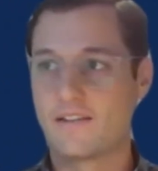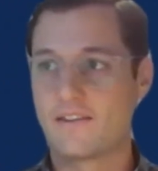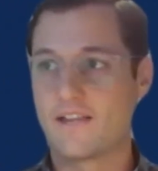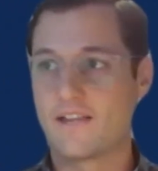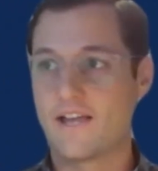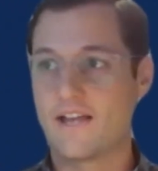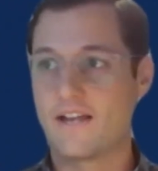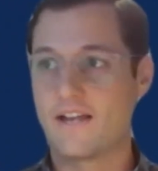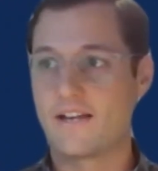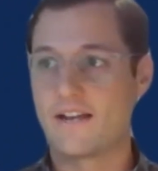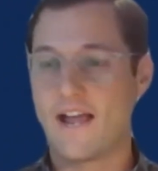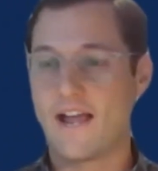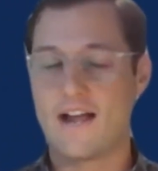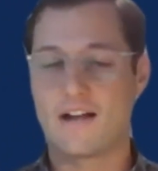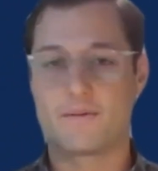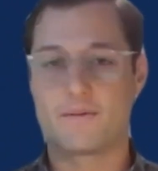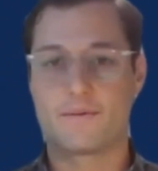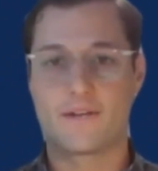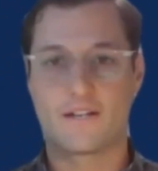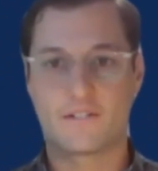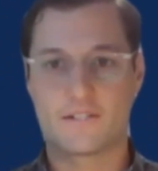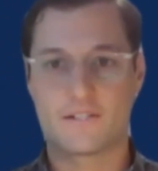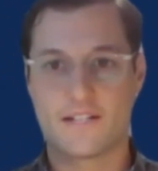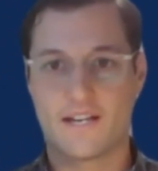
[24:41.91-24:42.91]
then how do
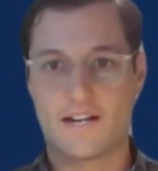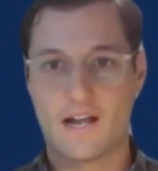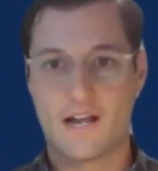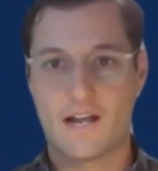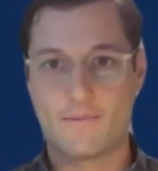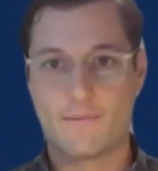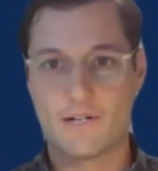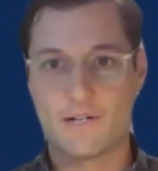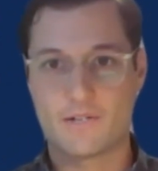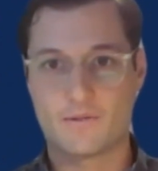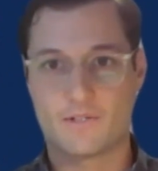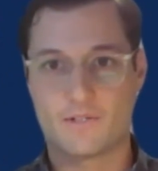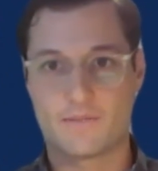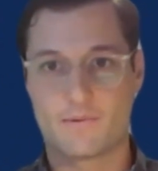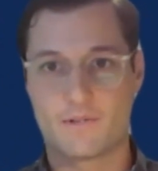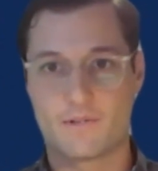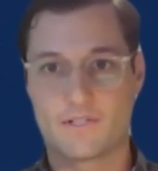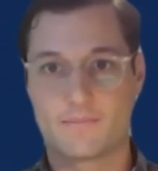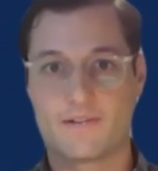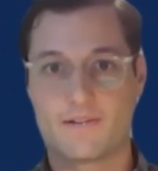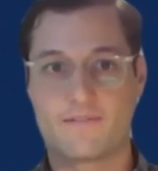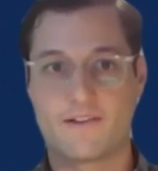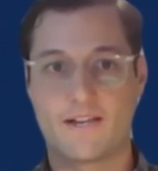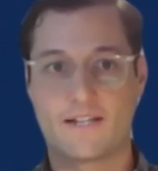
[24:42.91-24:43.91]
we understand how much we're
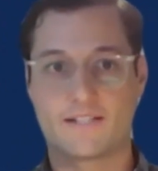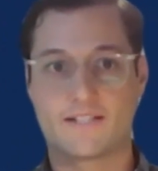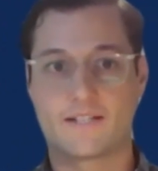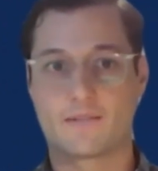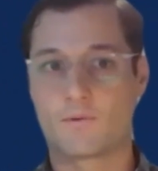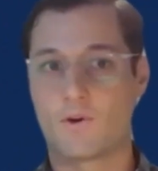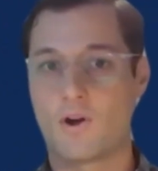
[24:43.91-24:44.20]
supposed to be investing?